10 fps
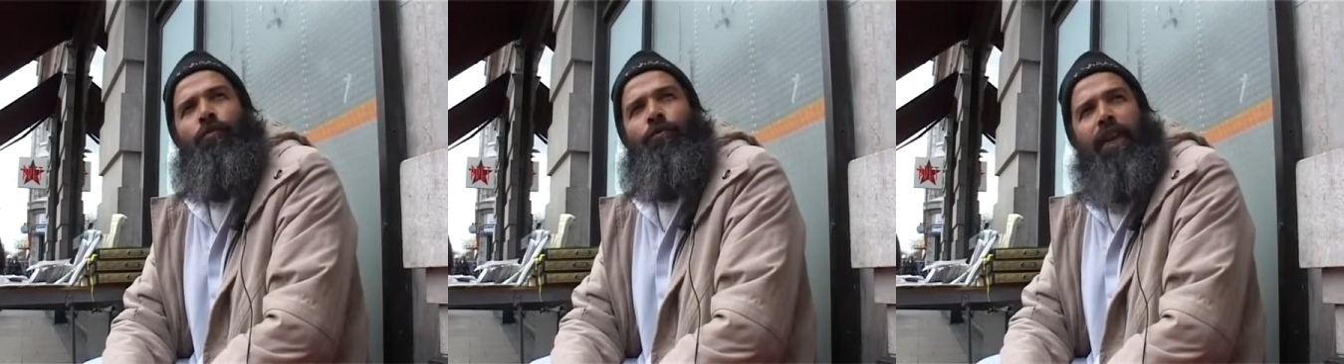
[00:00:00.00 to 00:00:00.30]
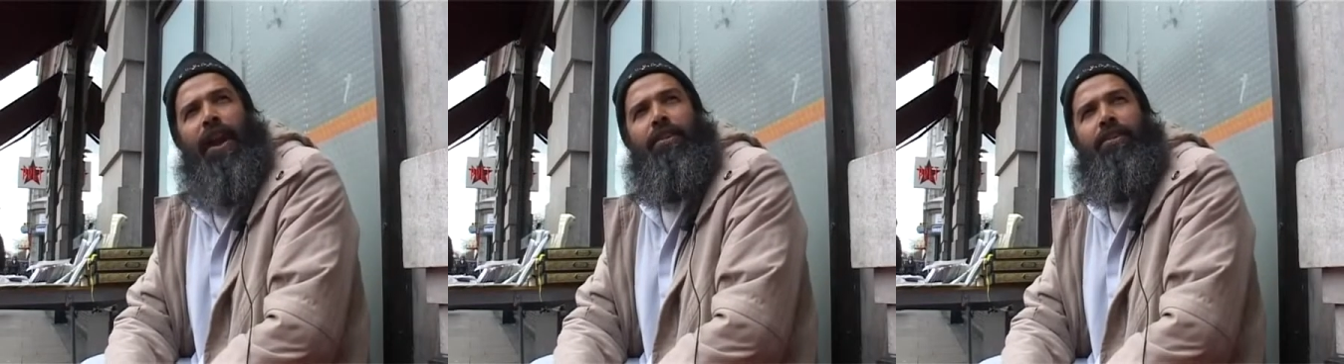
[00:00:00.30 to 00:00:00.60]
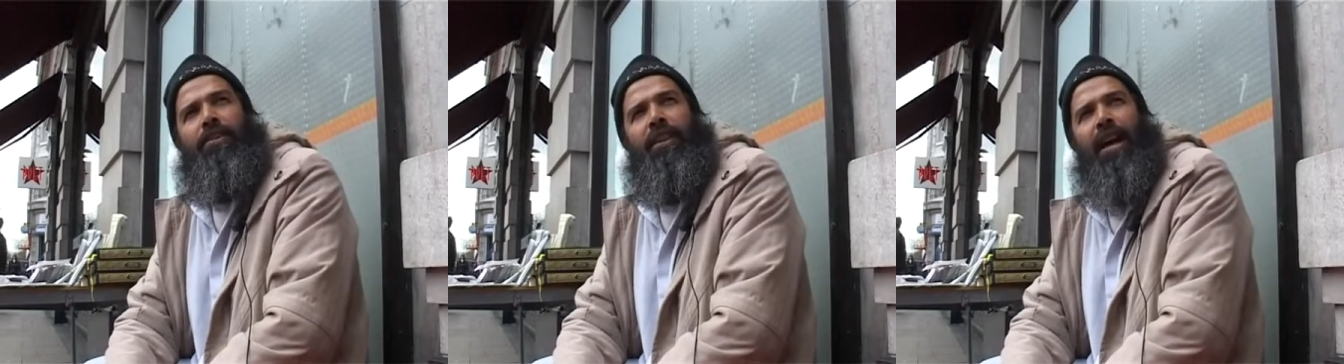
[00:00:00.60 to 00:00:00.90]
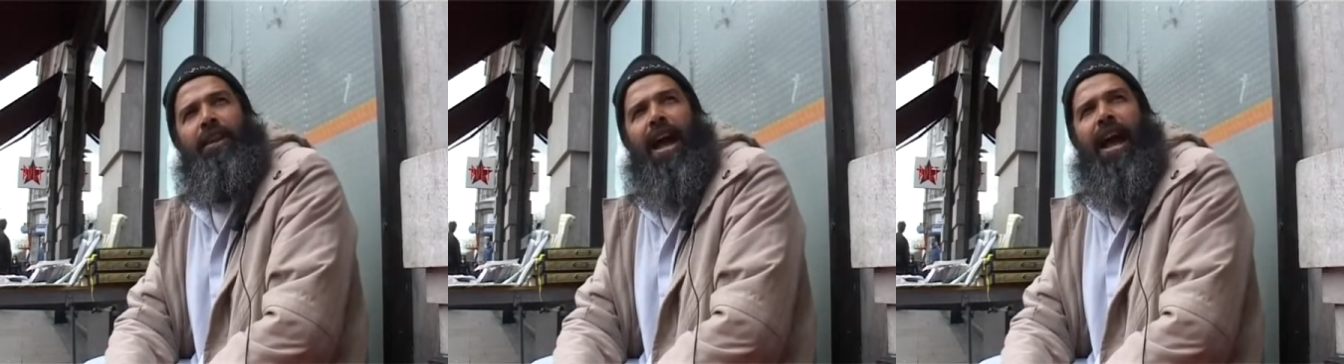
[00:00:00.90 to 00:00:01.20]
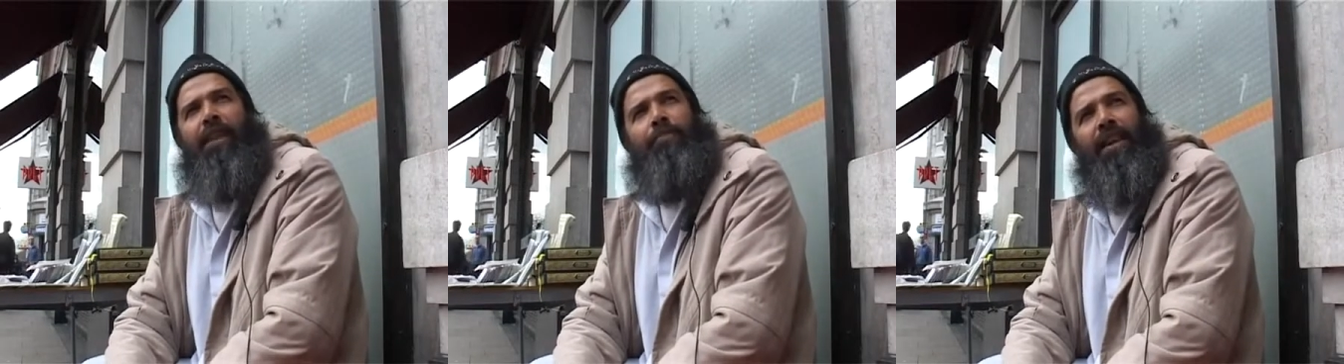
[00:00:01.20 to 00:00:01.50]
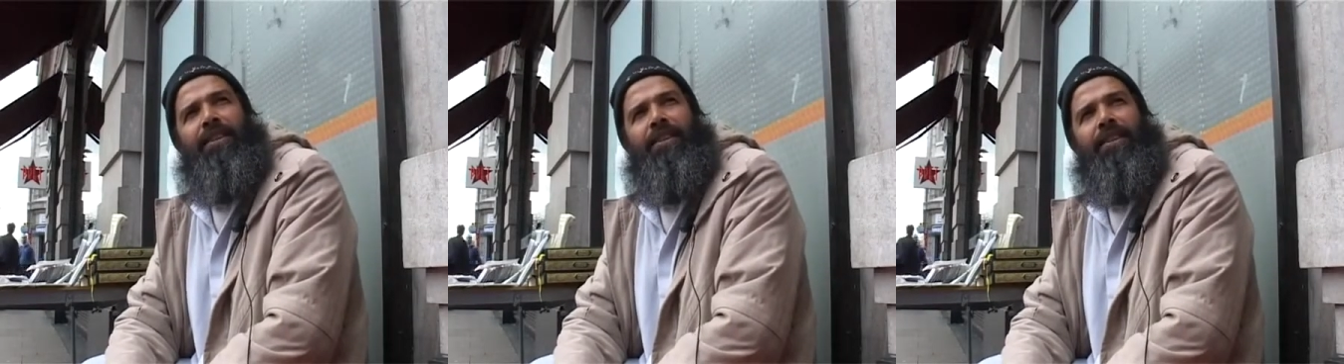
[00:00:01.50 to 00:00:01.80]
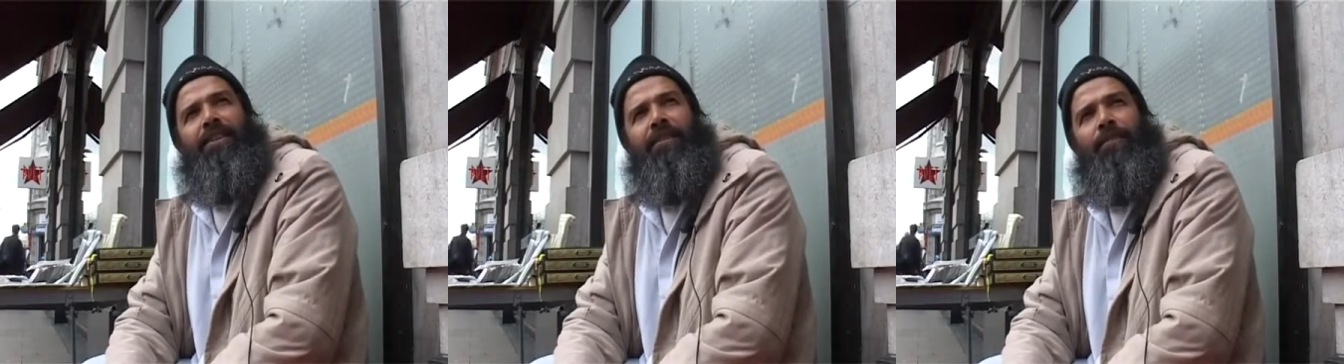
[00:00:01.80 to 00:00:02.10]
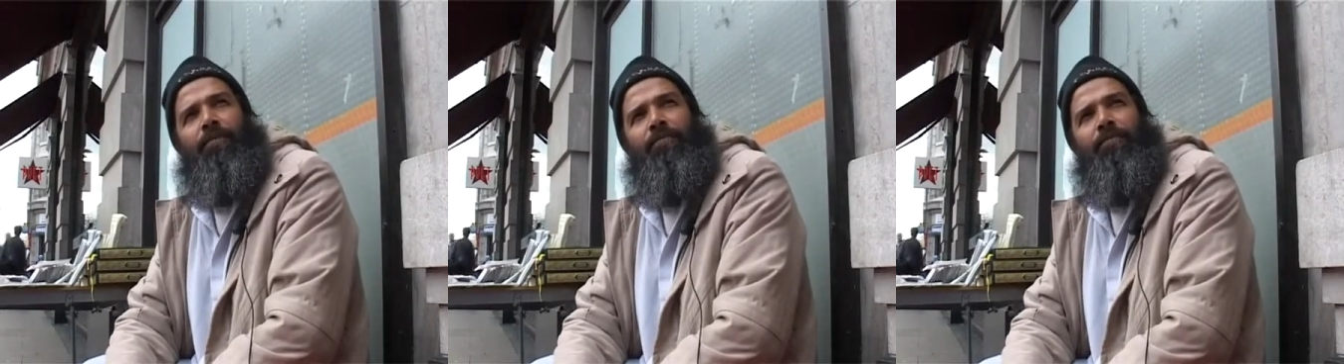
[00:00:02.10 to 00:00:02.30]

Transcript: friends at the high places,